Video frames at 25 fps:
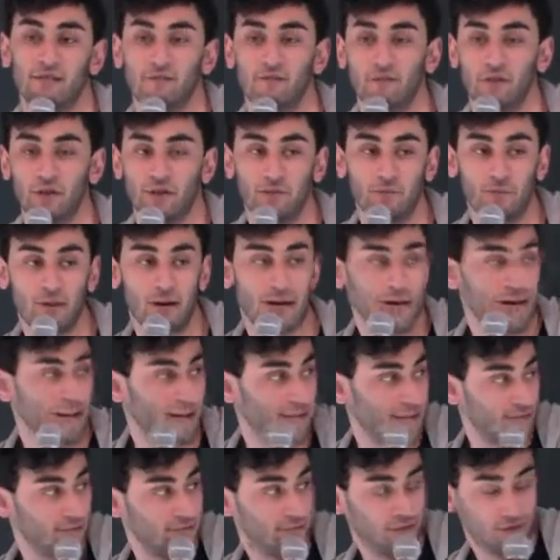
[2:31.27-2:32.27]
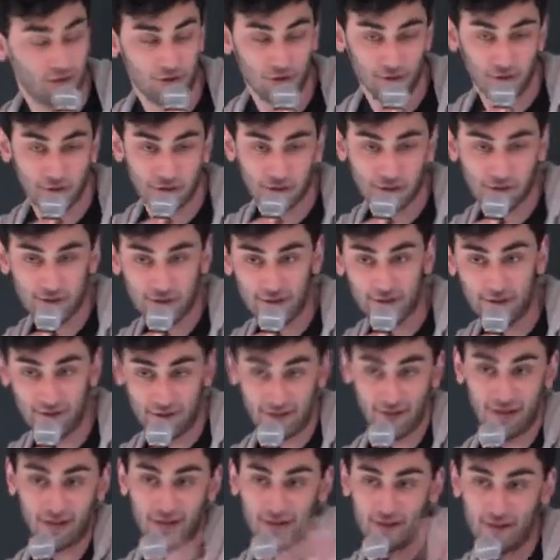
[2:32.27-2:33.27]
I'm going to wear an Oculus Rift
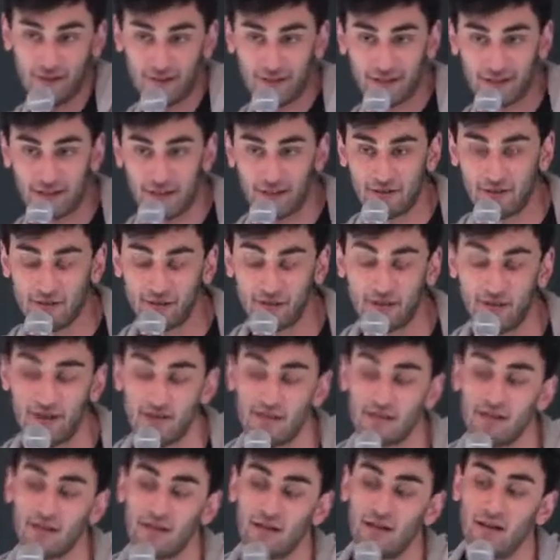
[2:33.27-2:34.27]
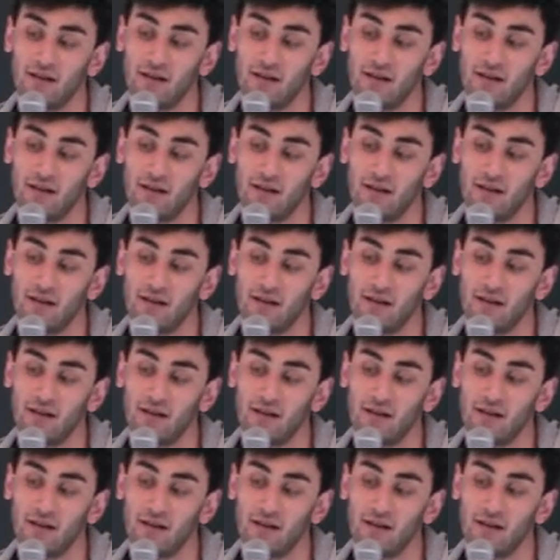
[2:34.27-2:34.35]
like you guys had outside,